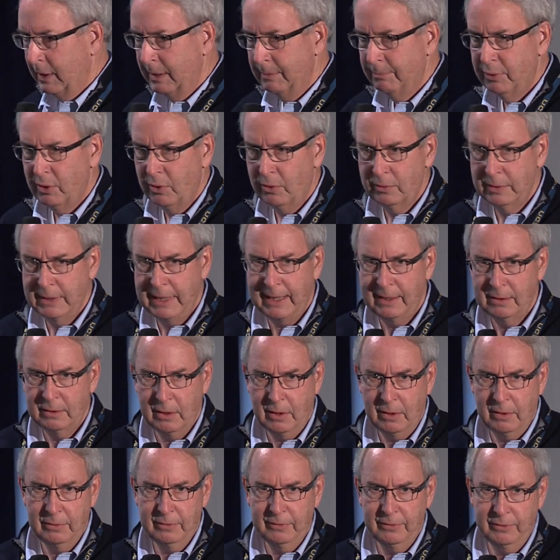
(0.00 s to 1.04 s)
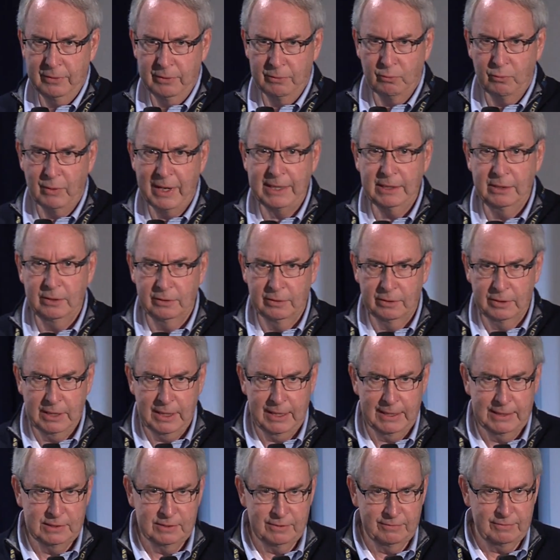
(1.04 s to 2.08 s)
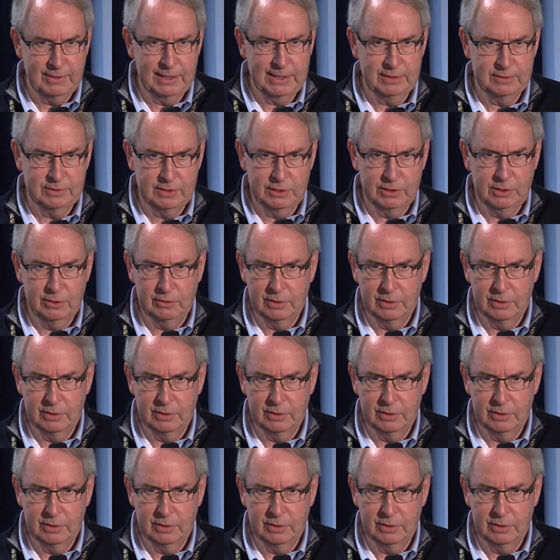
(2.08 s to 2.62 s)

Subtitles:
pulled out all of the regular kinds of things that you